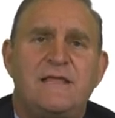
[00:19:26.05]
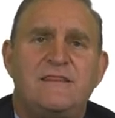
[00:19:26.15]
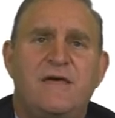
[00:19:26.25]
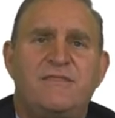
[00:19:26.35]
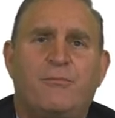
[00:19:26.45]

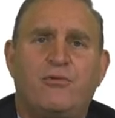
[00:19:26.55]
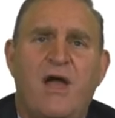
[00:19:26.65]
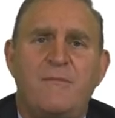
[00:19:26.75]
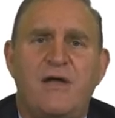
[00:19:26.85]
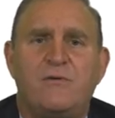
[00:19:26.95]
the, the
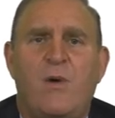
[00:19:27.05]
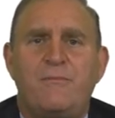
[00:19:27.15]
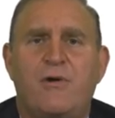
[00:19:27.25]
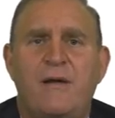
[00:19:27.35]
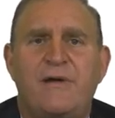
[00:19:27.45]
primary the
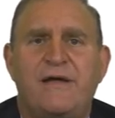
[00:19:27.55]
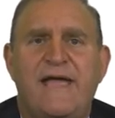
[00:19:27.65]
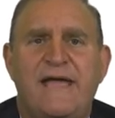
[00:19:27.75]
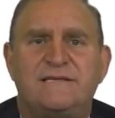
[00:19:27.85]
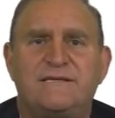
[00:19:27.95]
white primary
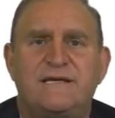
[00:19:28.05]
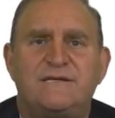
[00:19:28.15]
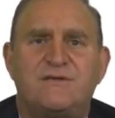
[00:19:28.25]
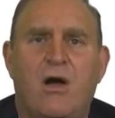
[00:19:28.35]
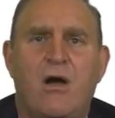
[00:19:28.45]

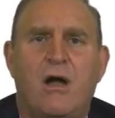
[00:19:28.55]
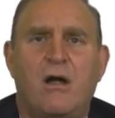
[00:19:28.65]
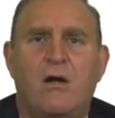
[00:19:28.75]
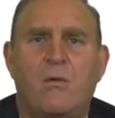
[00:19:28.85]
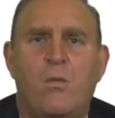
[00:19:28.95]
cases
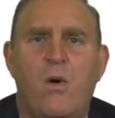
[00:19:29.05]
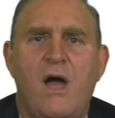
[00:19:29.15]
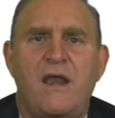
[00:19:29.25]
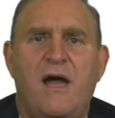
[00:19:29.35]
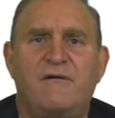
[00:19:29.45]
are
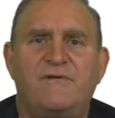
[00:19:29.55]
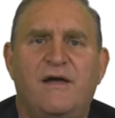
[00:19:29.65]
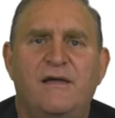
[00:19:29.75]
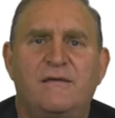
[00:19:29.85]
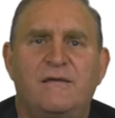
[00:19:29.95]
one of
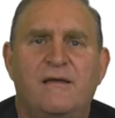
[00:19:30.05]
a,